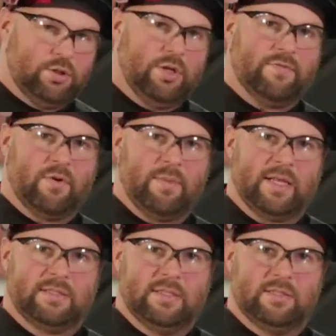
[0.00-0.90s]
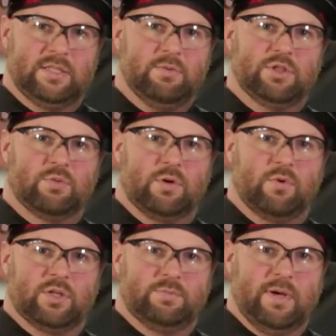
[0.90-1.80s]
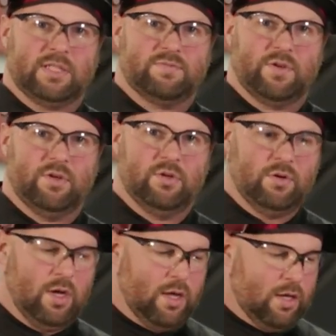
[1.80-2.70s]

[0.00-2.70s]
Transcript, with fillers: two different methods, see which one works best for you.